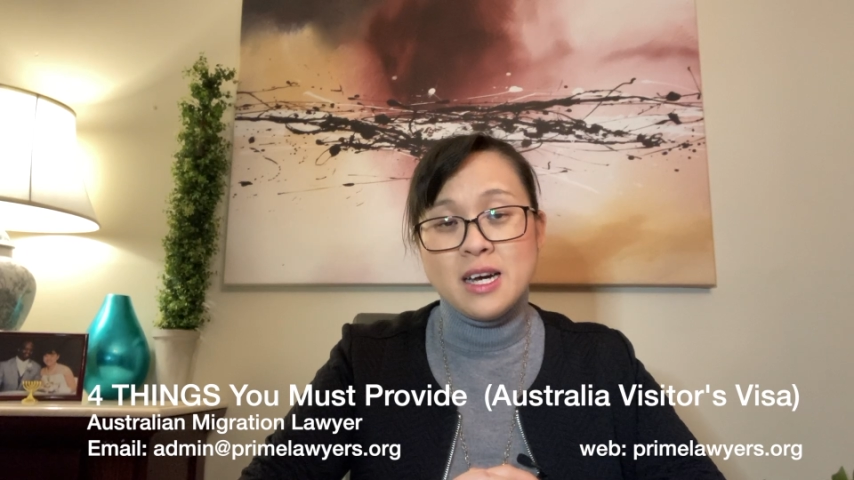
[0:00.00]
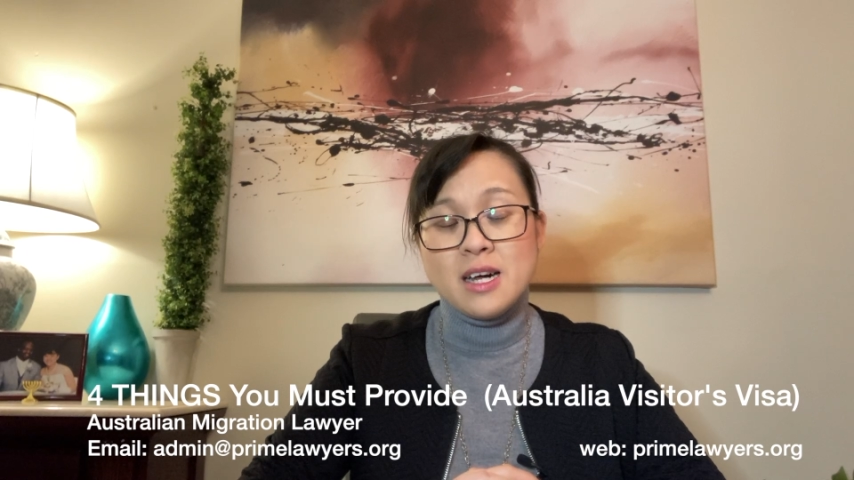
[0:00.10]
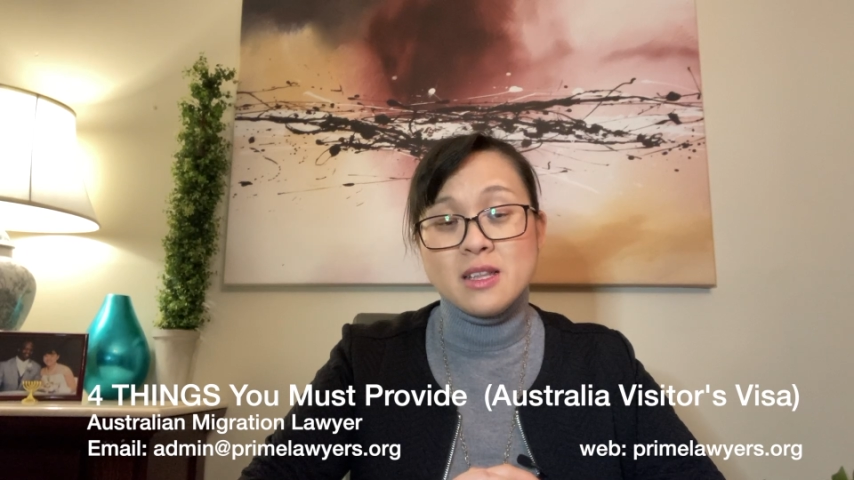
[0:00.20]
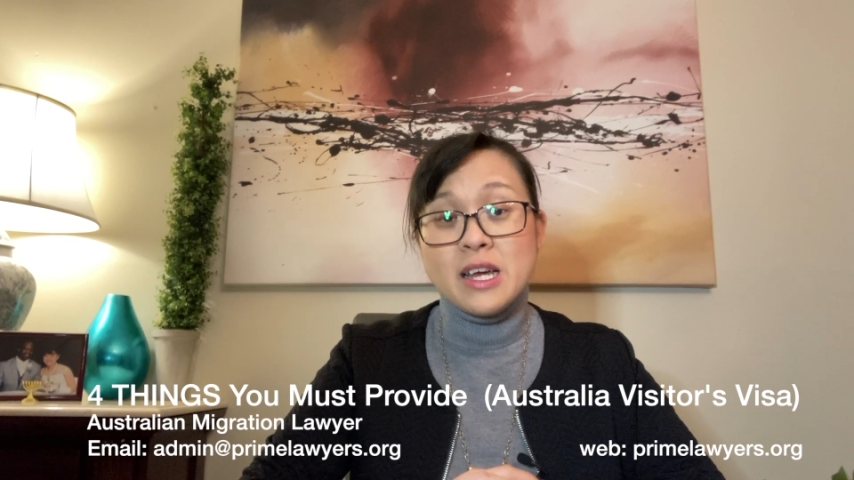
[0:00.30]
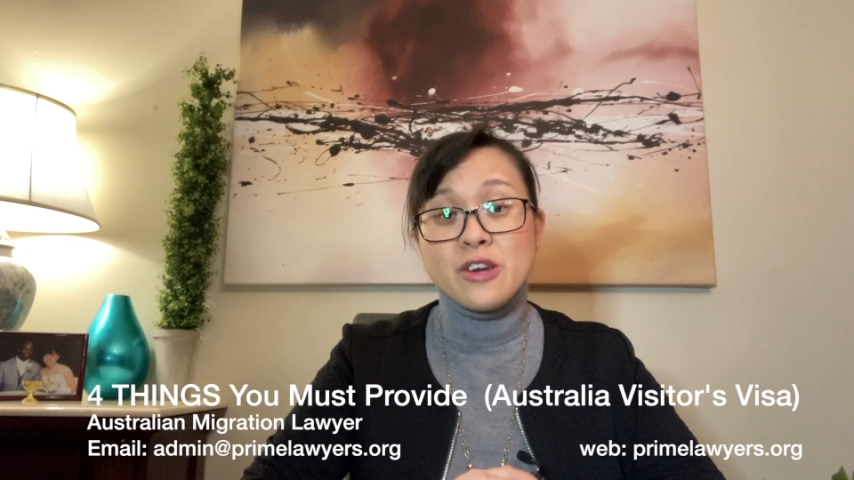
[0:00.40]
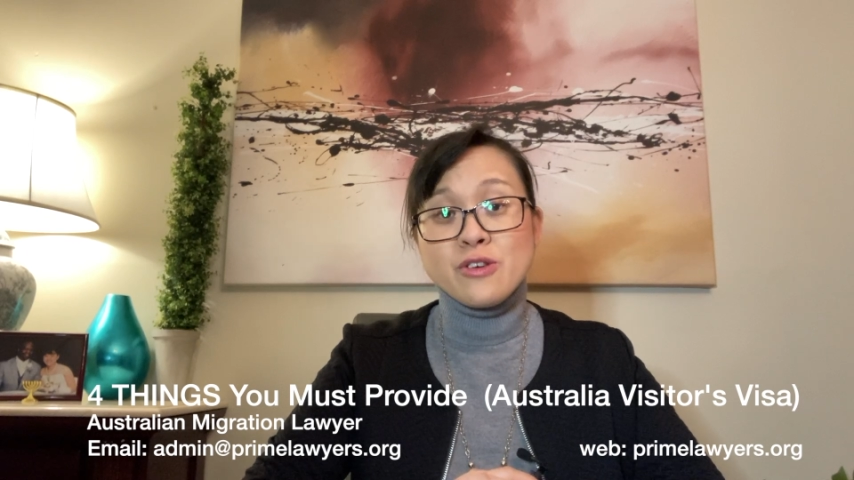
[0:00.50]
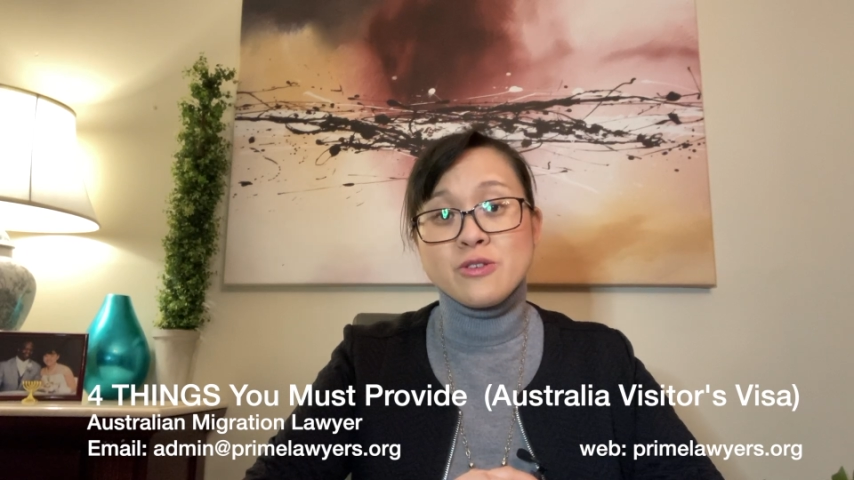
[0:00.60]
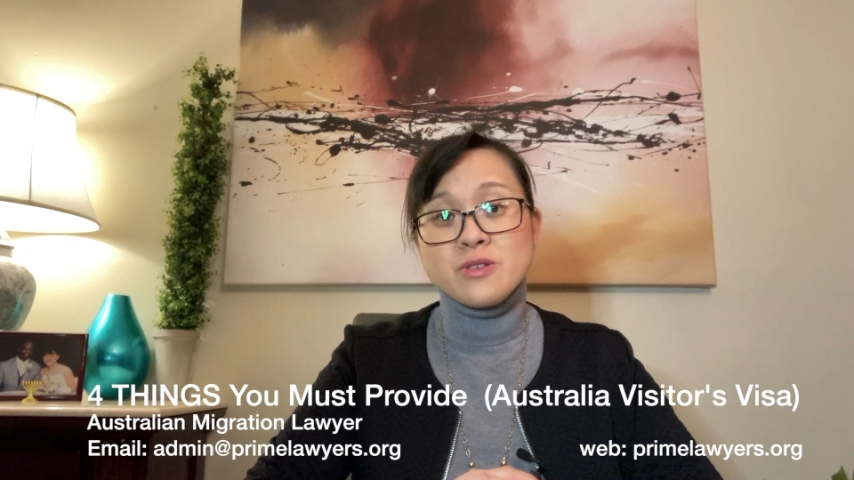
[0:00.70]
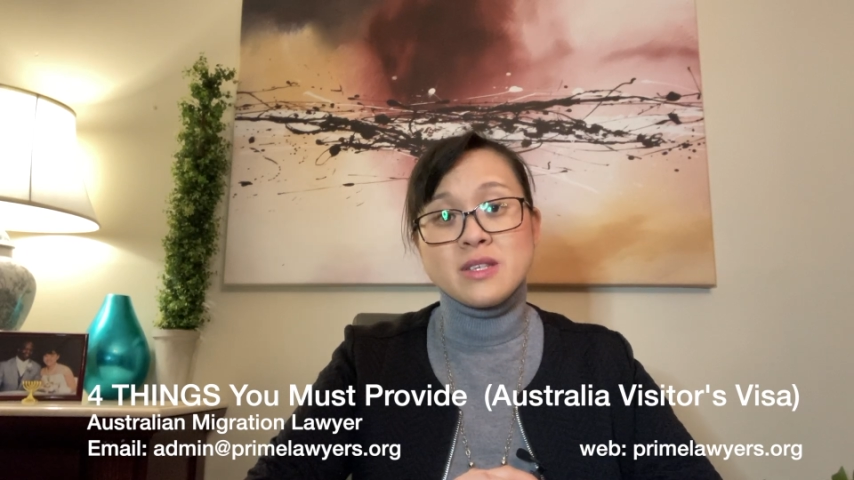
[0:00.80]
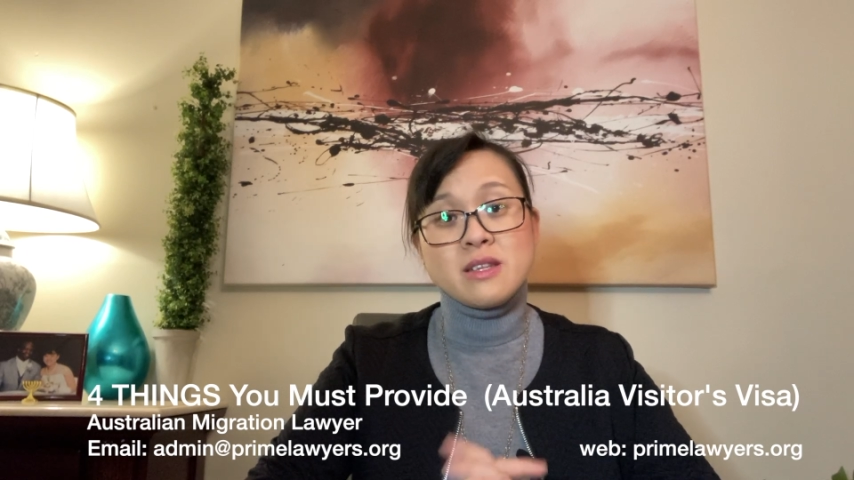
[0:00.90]
letter
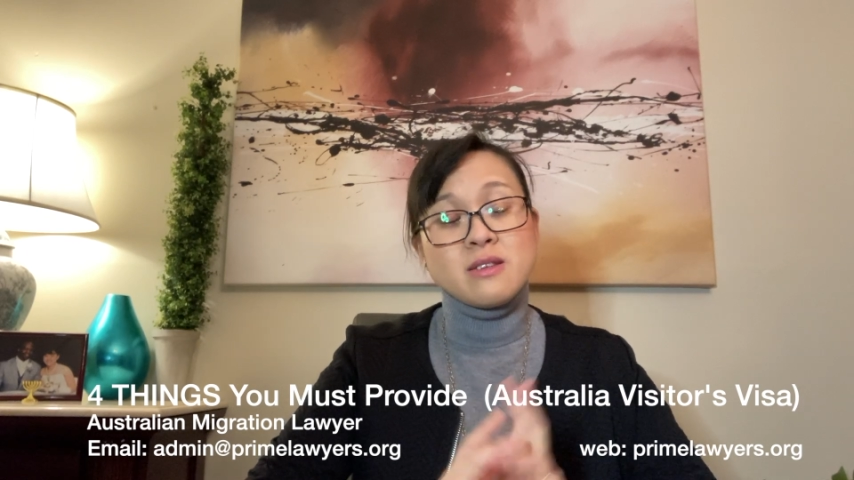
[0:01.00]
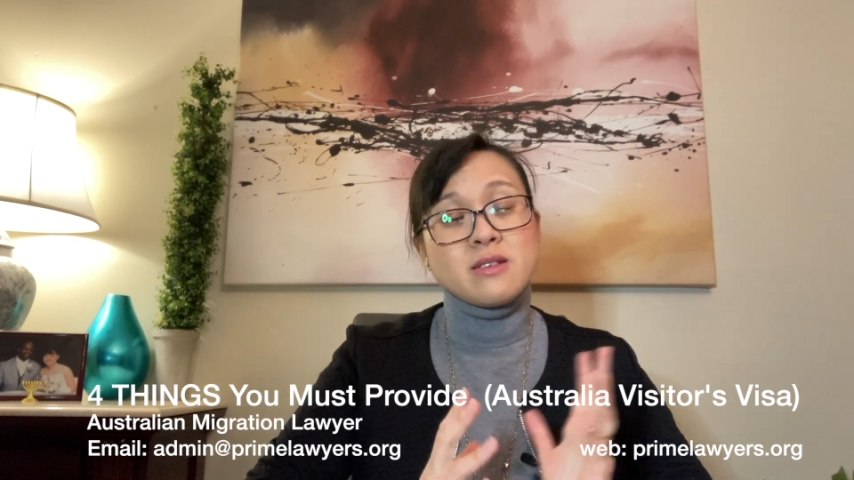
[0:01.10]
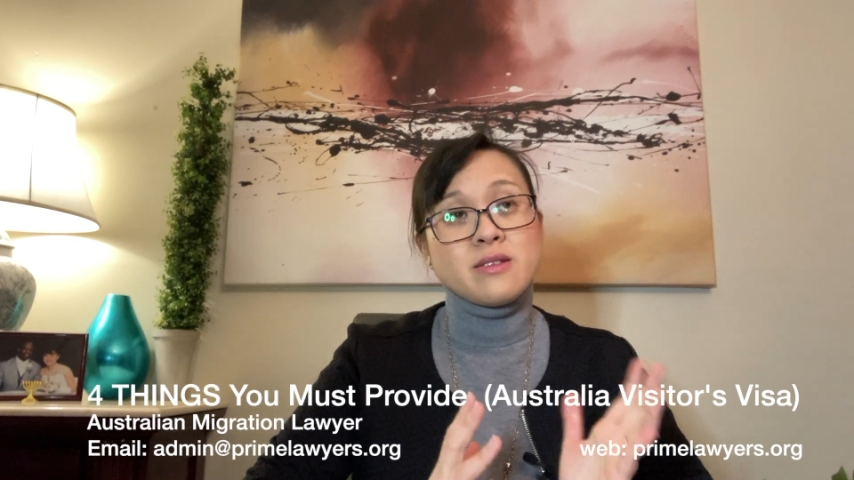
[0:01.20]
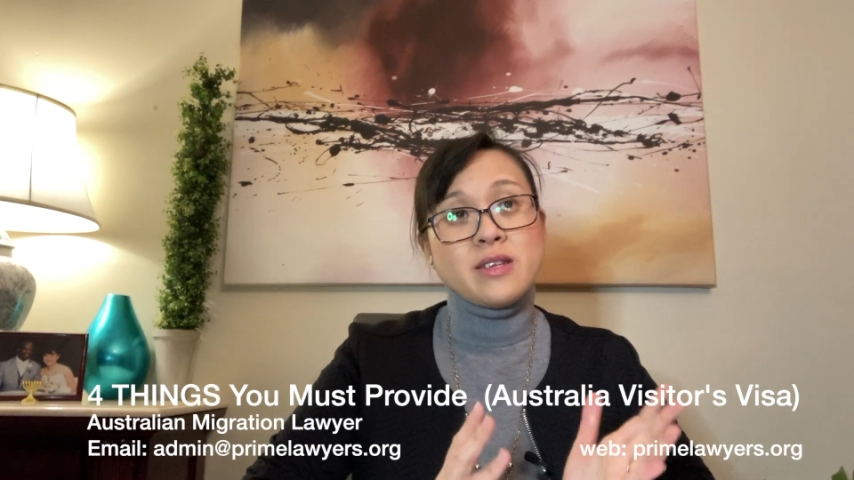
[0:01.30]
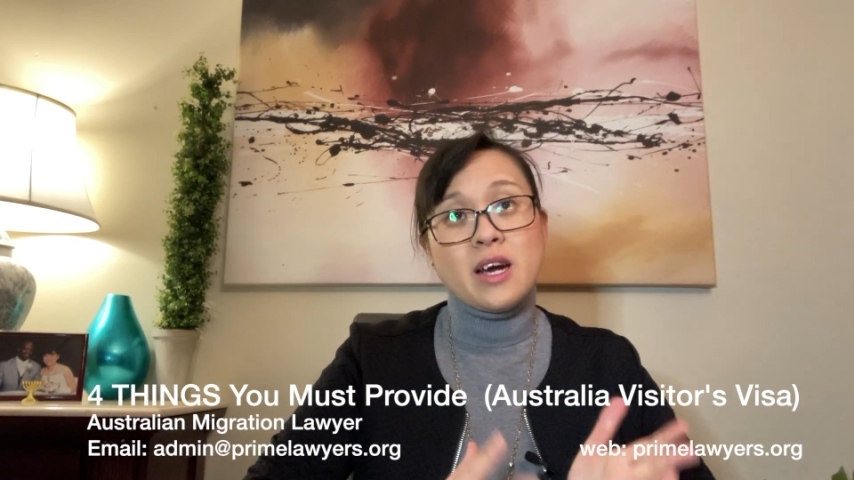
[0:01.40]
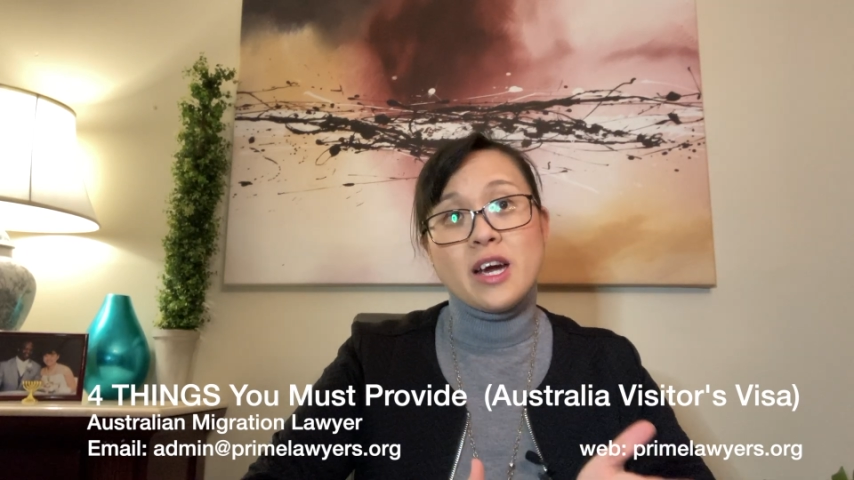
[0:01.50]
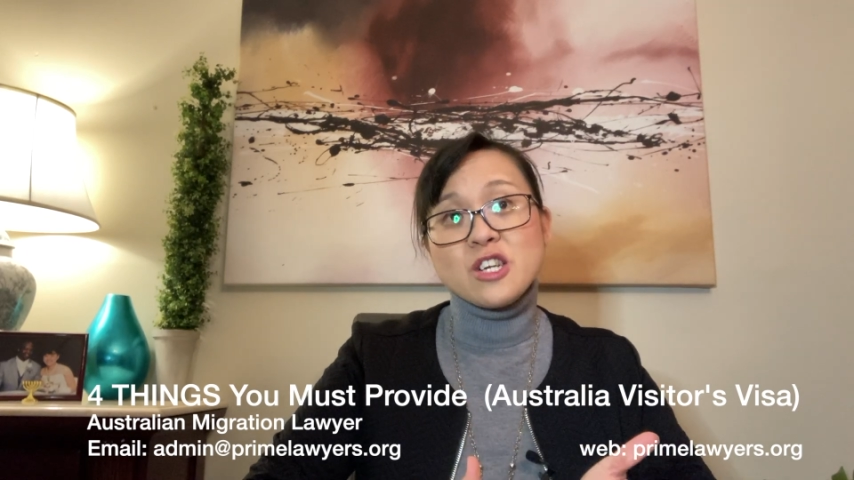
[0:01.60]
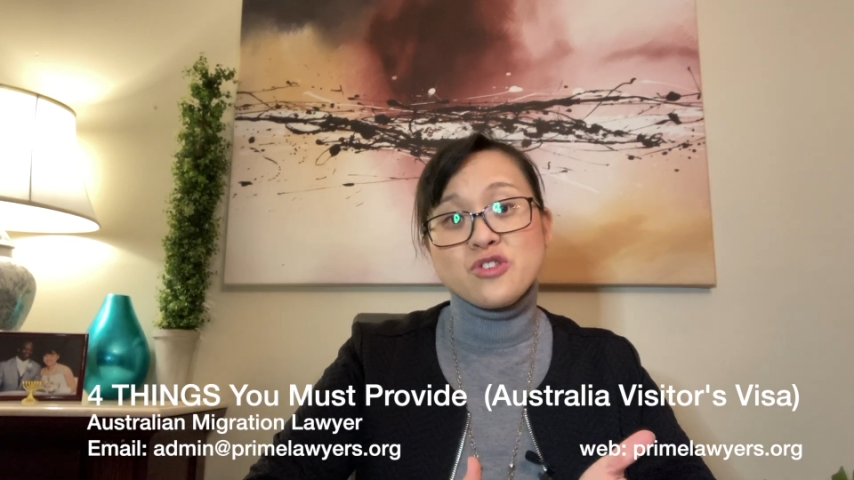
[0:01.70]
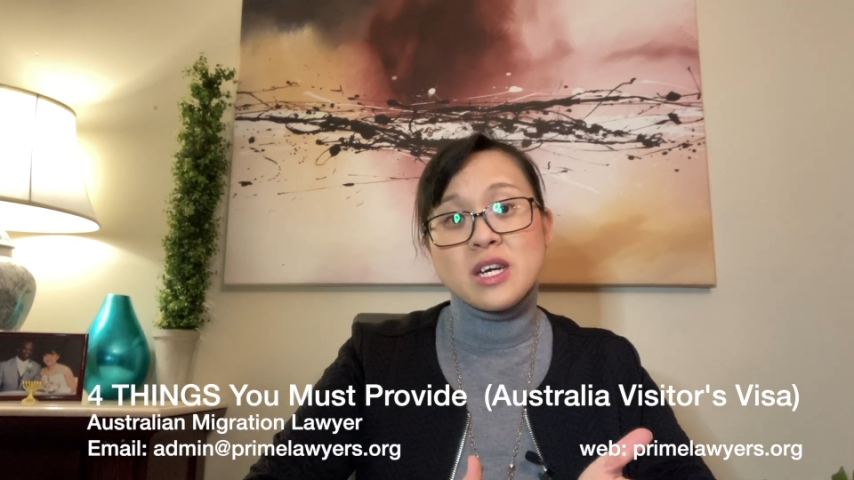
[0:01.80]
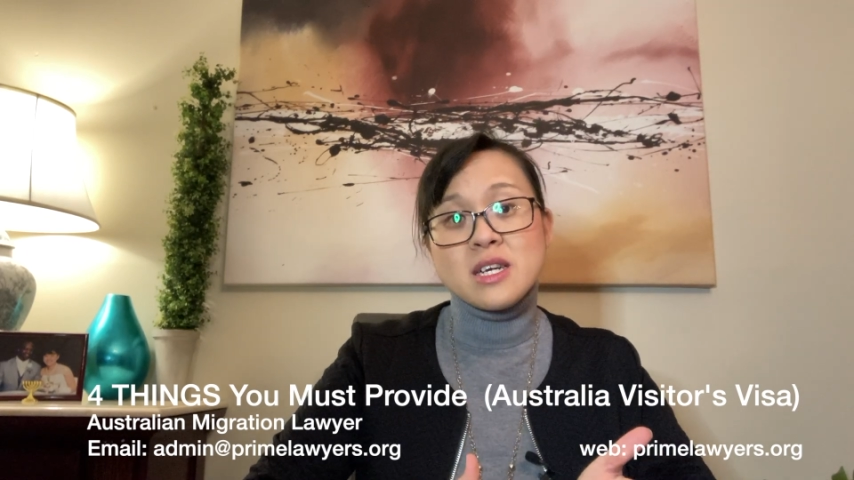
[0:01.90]
to say this is their
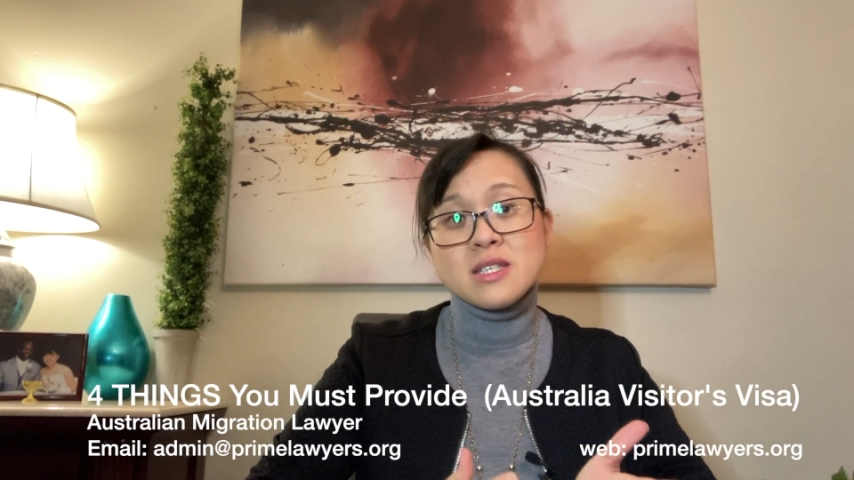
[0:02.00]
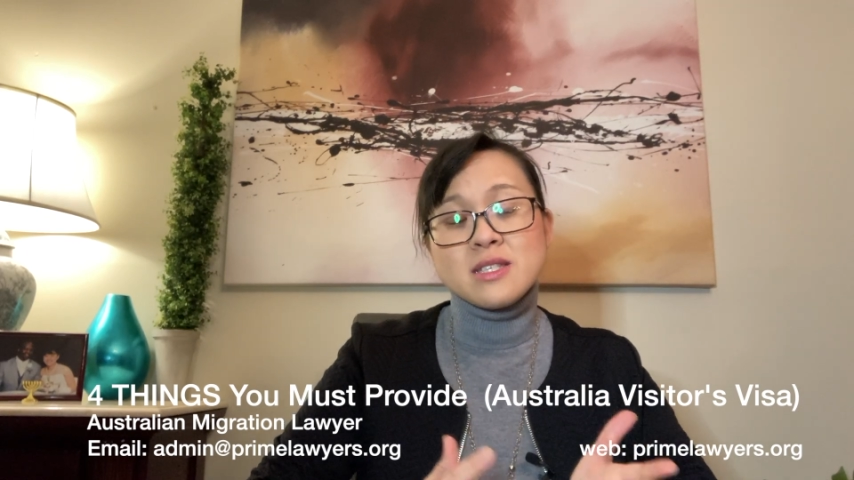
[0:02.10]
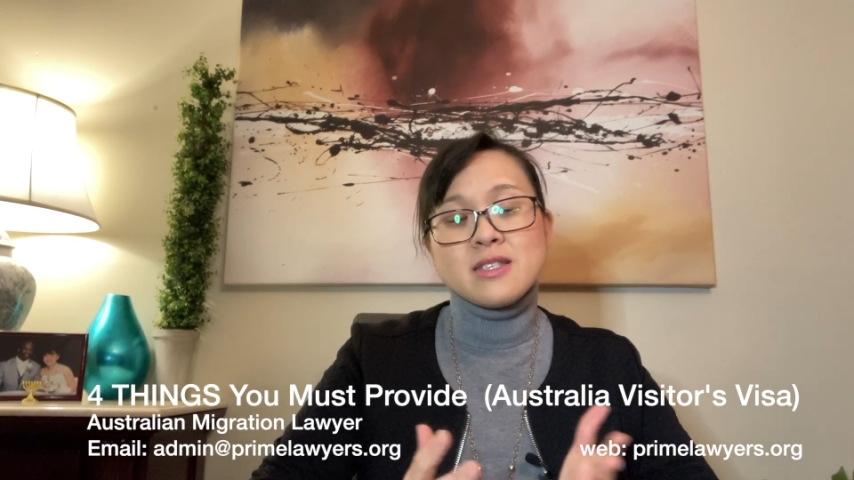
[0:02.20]
address.